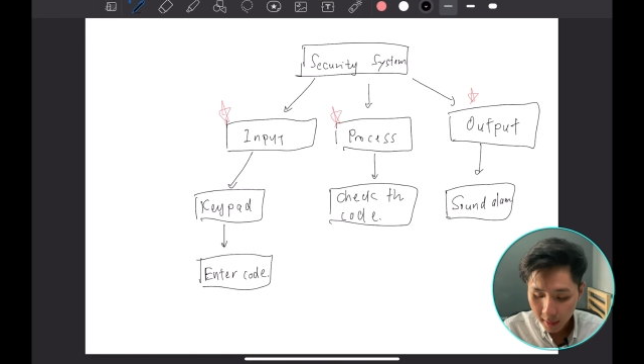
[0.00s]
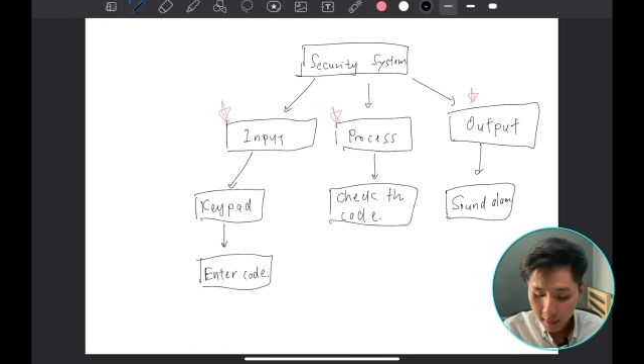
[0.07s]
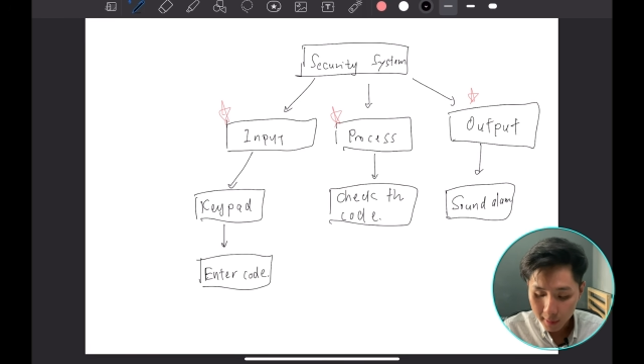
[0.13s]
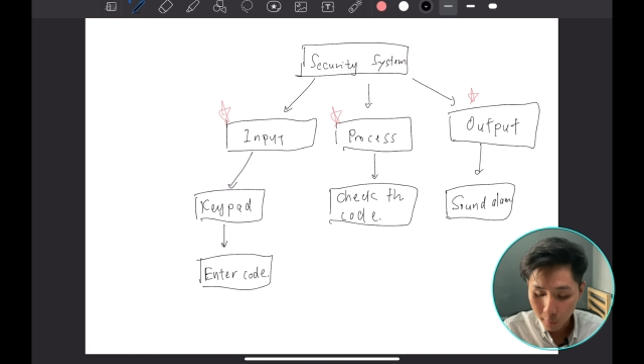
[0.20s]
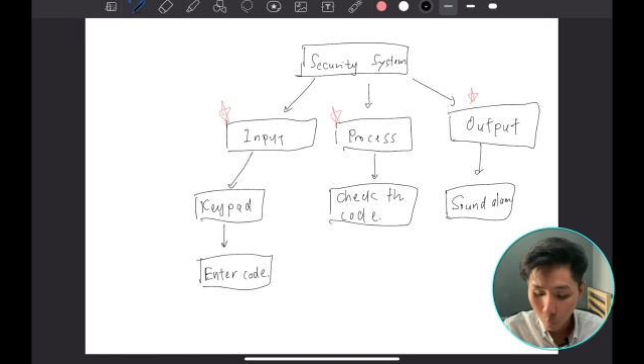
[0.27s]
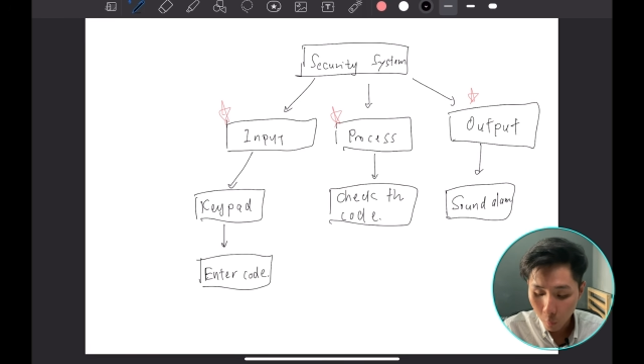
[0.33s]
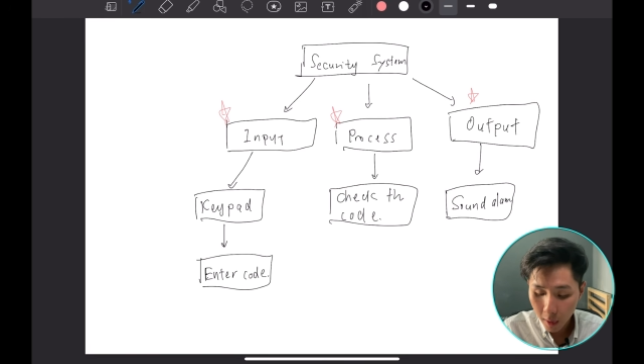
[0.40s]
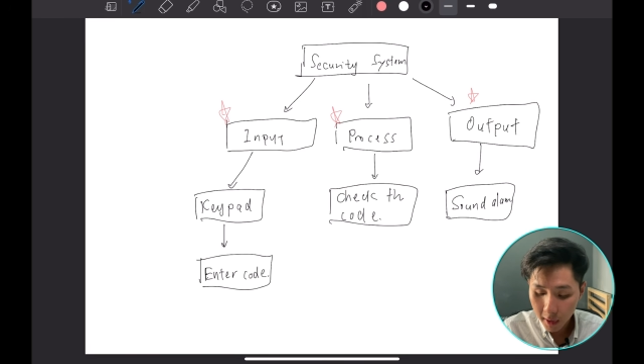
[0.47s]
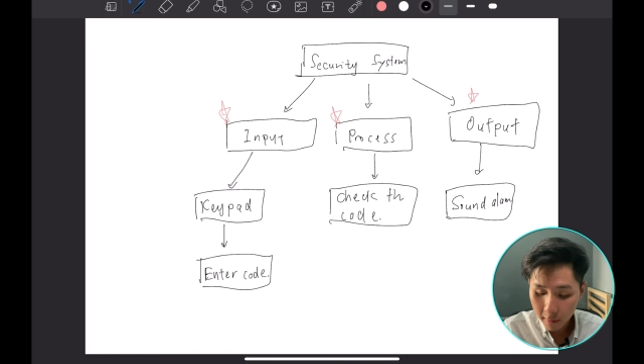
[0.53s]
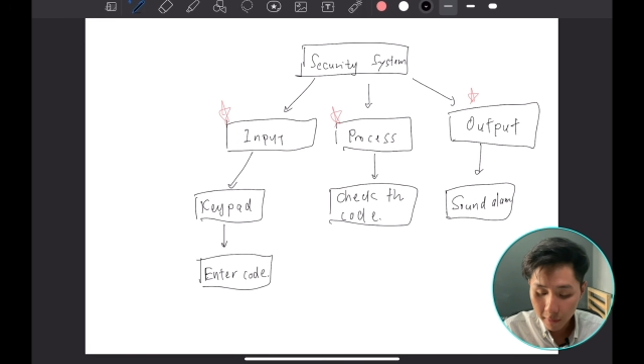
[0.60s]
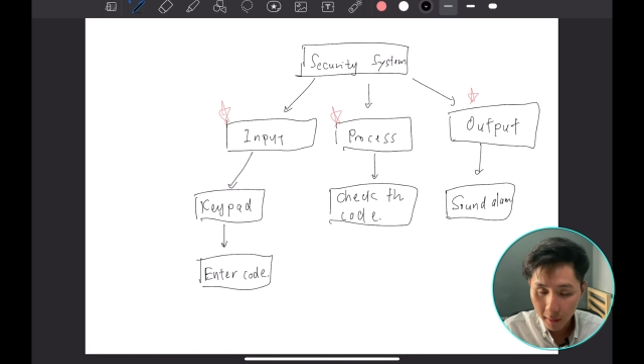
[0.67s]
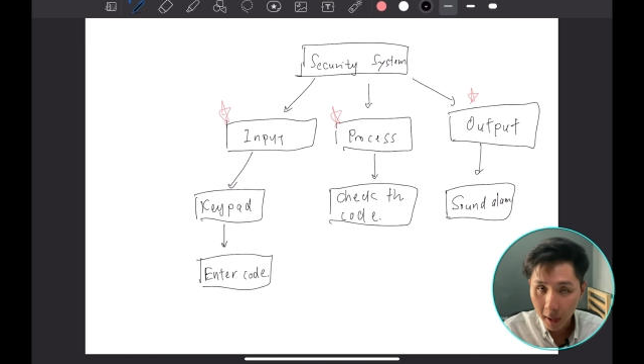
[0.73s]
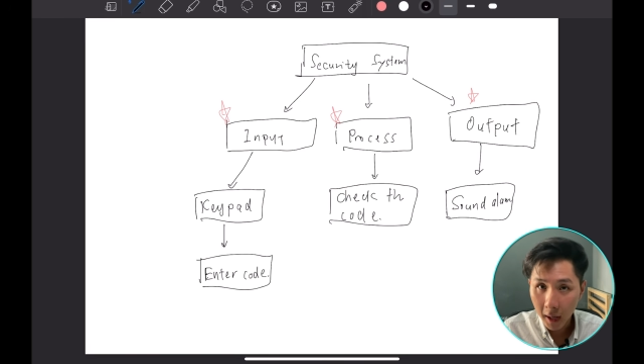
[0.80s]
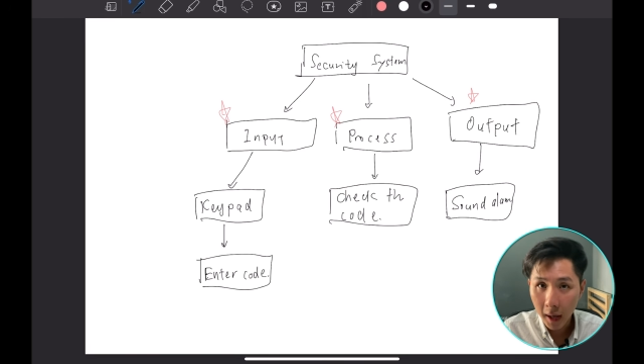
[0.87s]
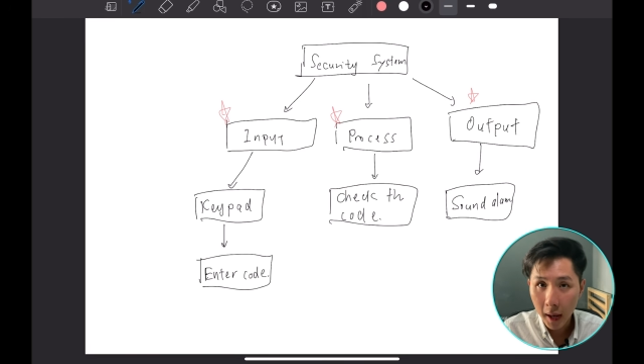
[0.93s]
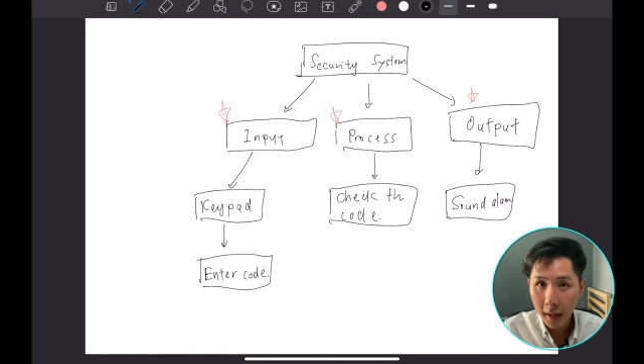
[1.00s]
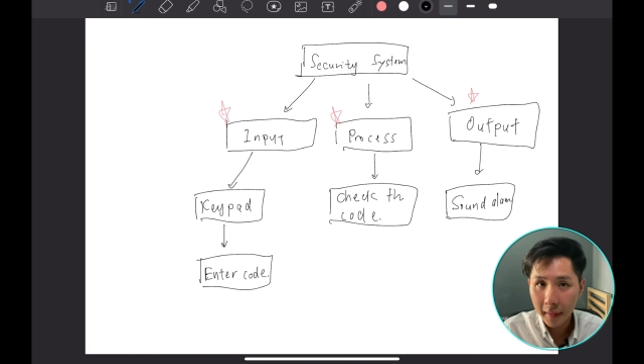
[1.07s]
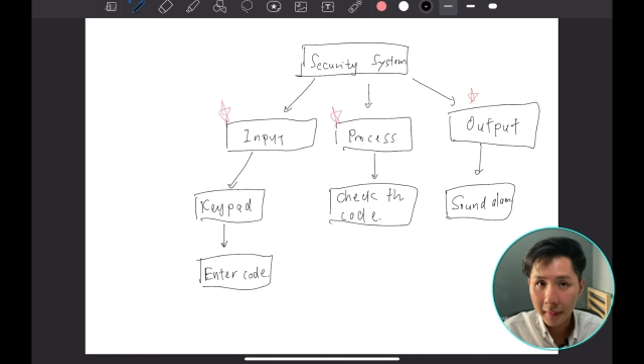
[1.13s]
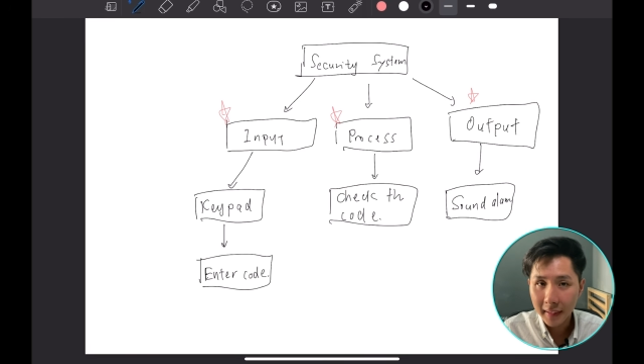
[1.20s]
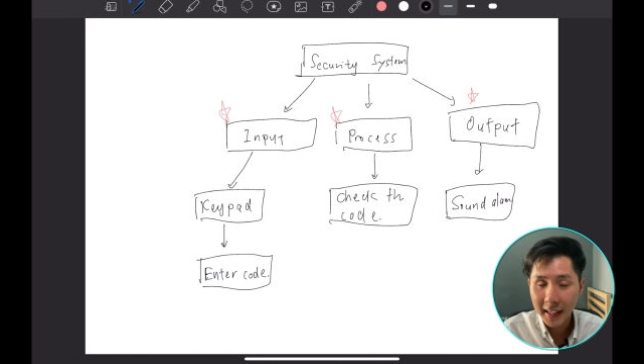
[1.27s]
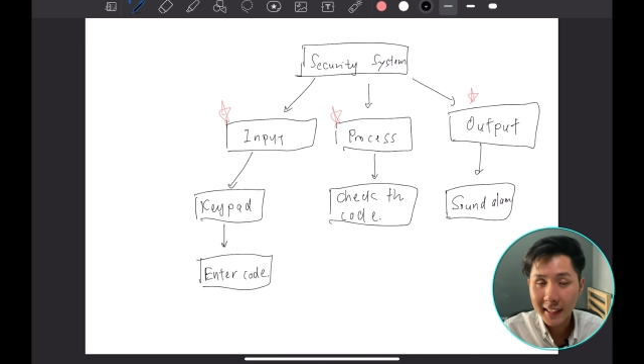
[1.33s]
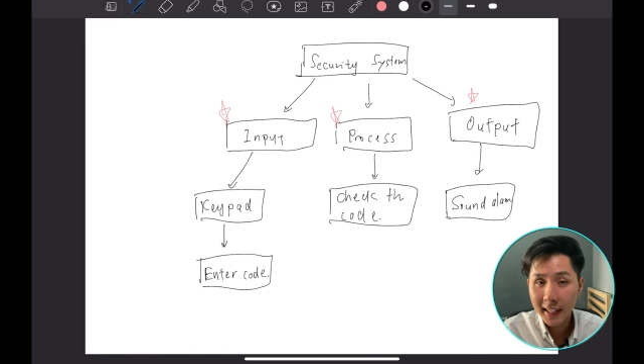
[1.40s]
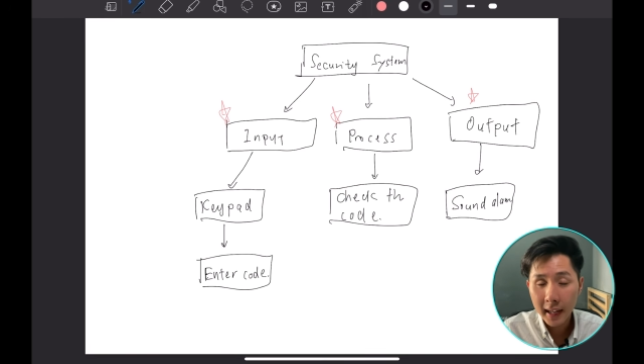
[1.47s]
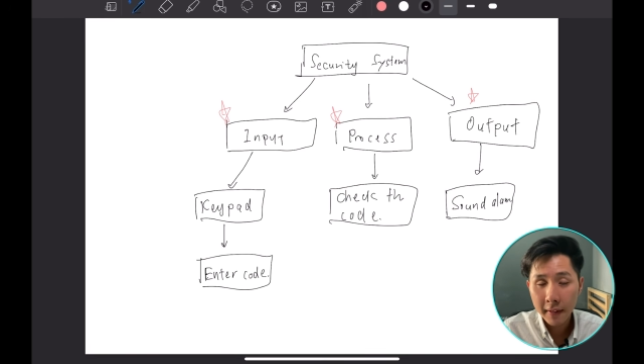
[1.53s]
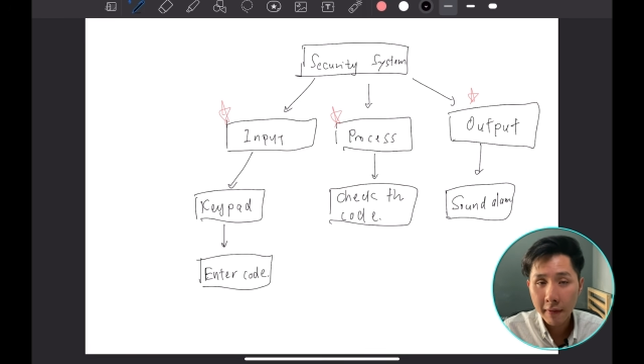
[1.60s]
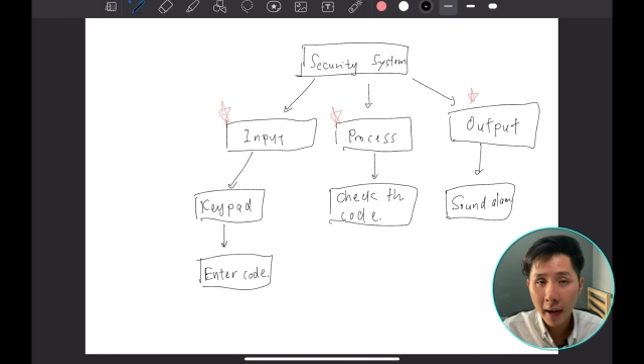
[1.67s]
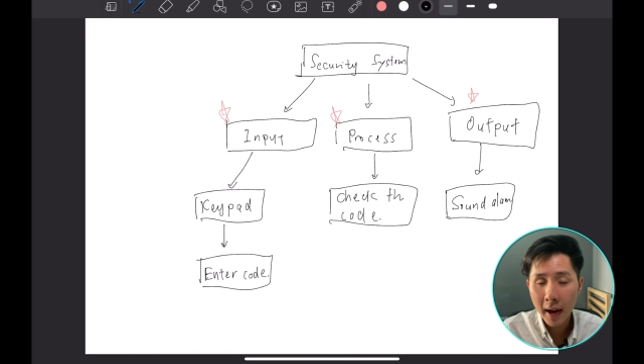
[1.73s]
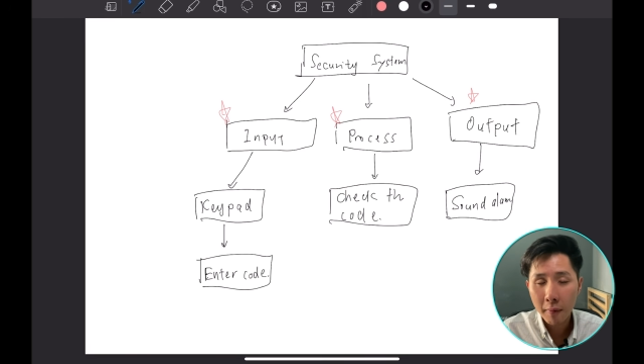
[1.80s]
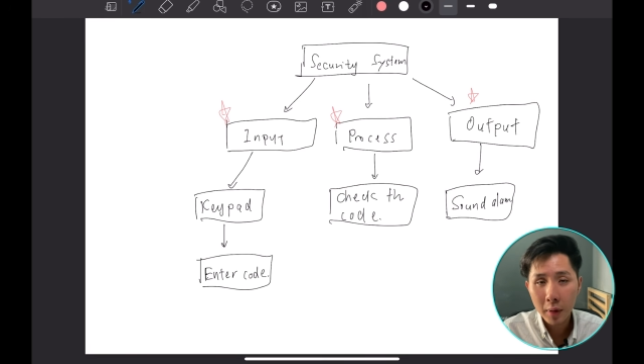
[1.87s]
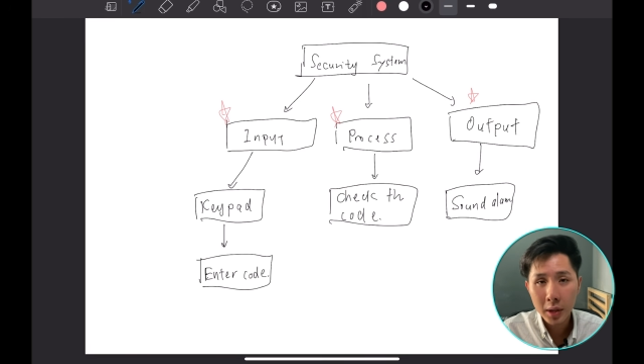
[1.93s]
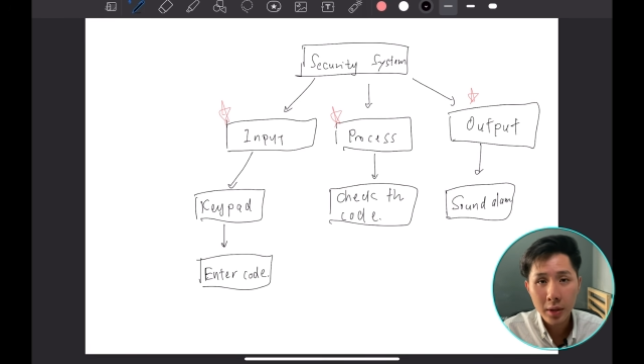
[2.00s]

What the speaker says: So what if, let's say if I were